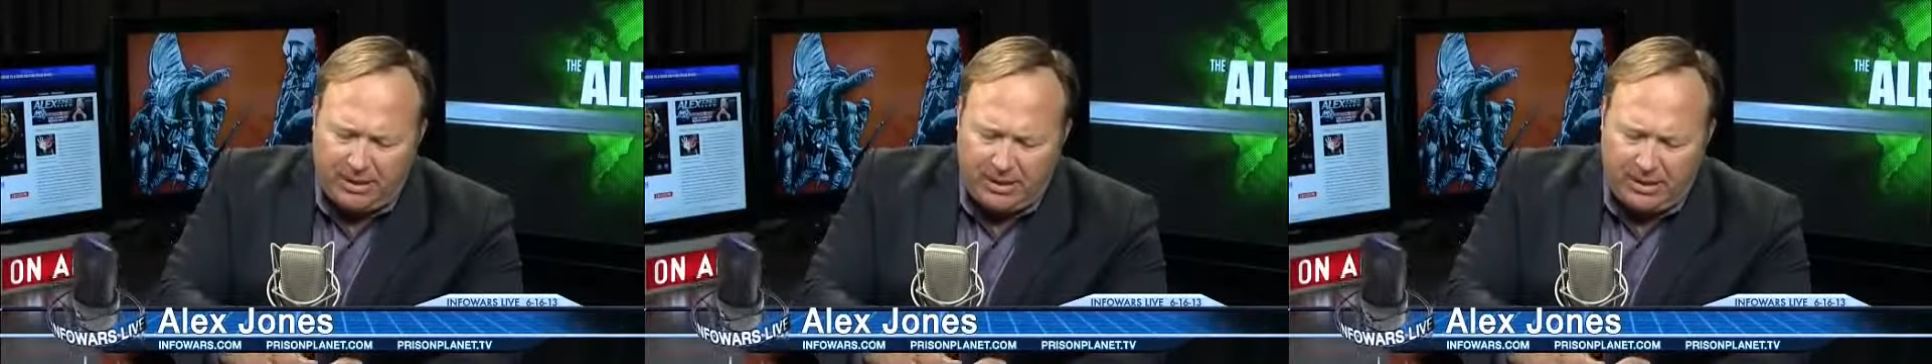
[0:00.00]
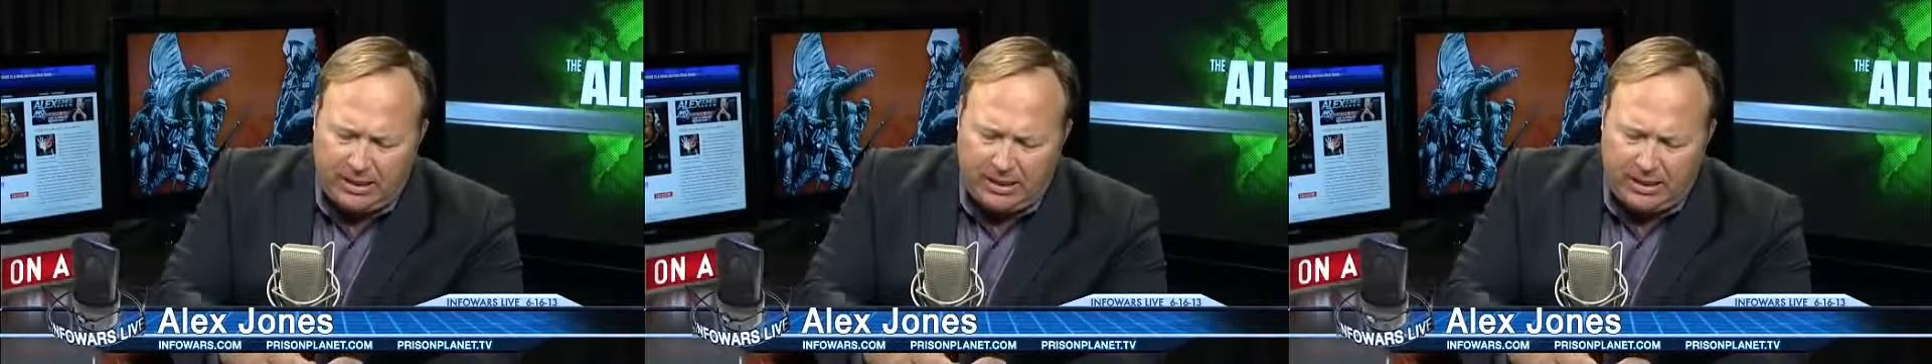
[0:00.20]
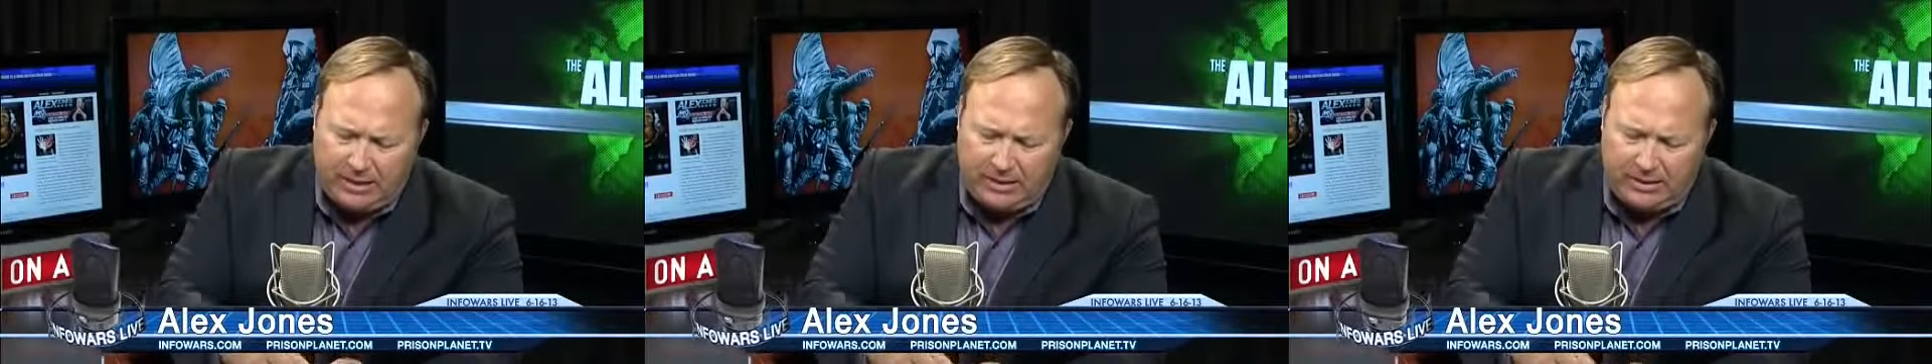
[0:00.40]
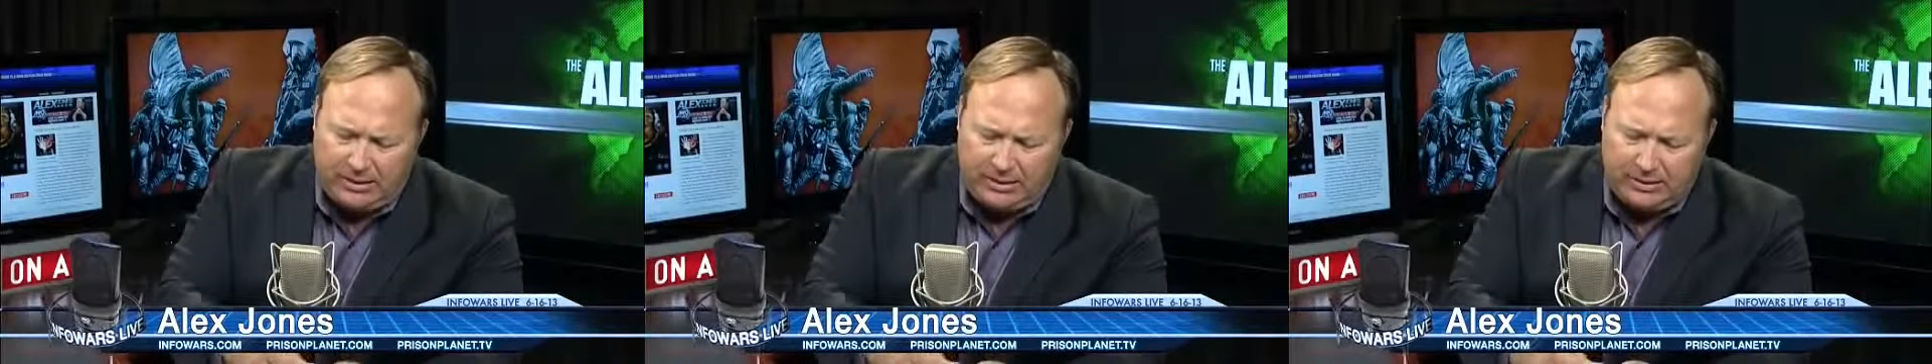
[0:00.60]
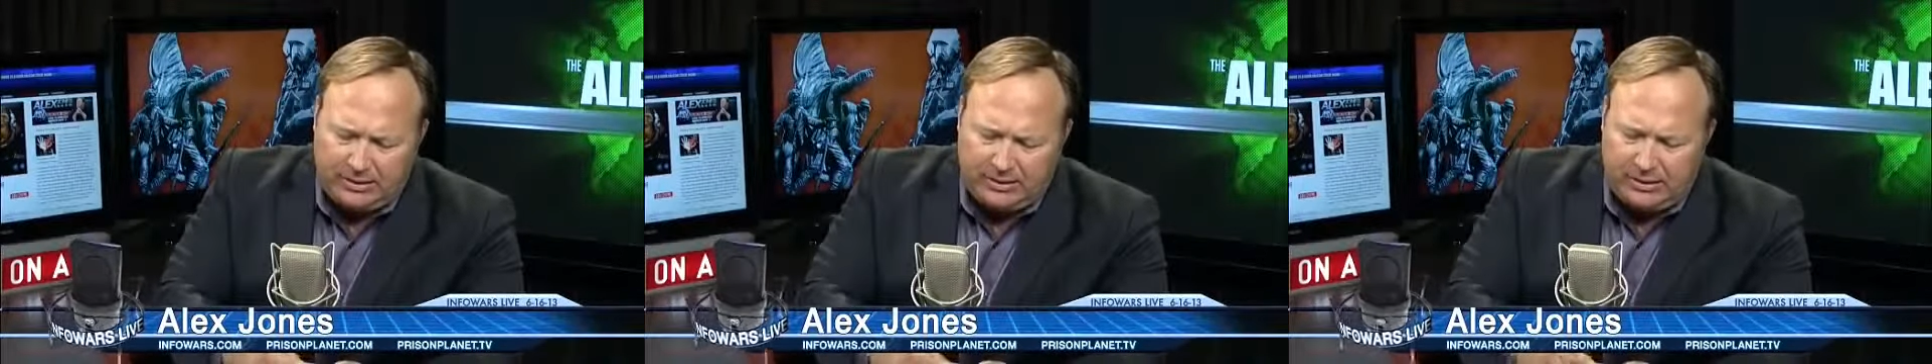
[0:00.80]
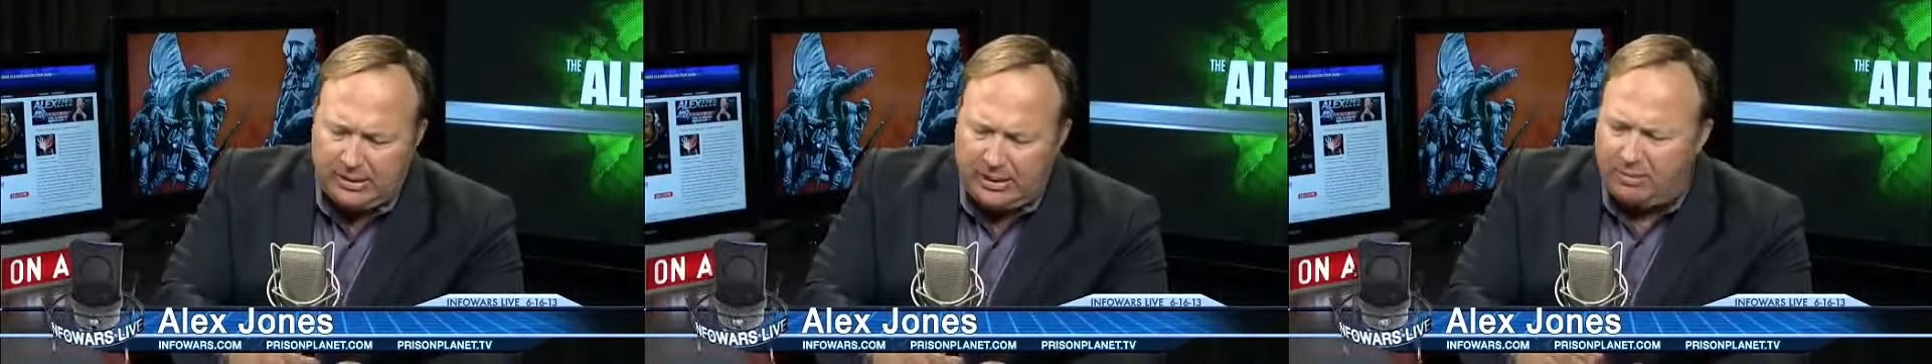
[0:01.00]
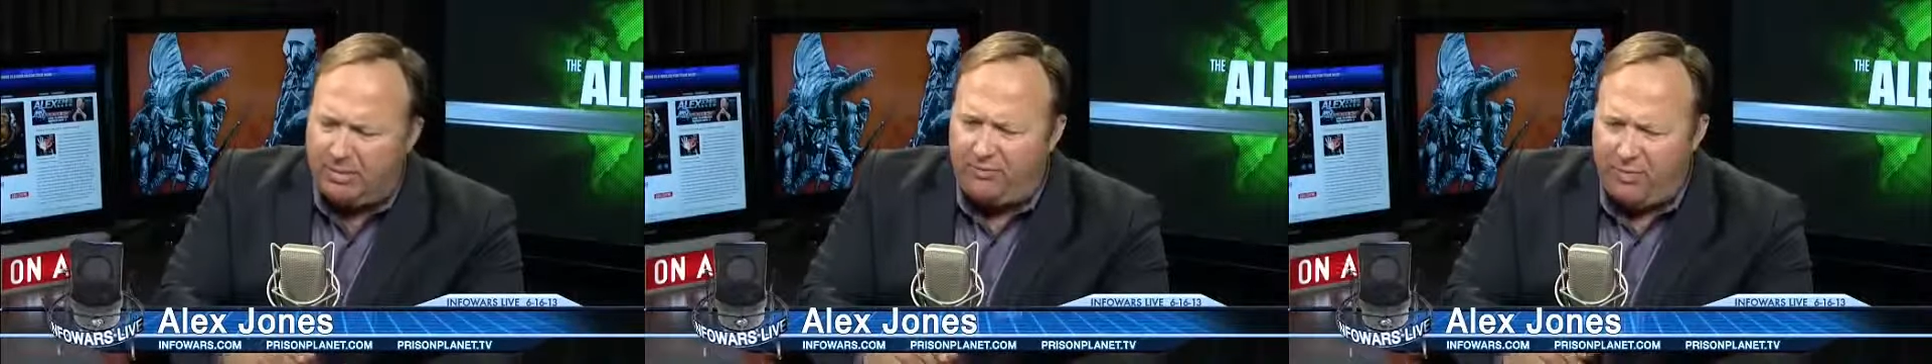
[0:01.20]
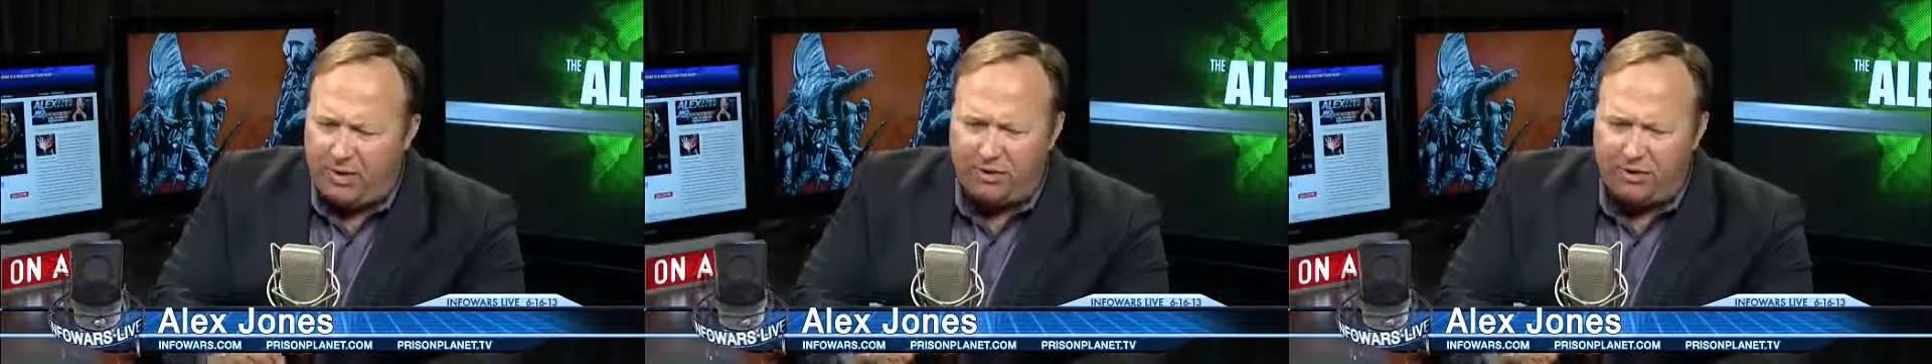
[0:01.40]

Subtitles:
and then I'm going to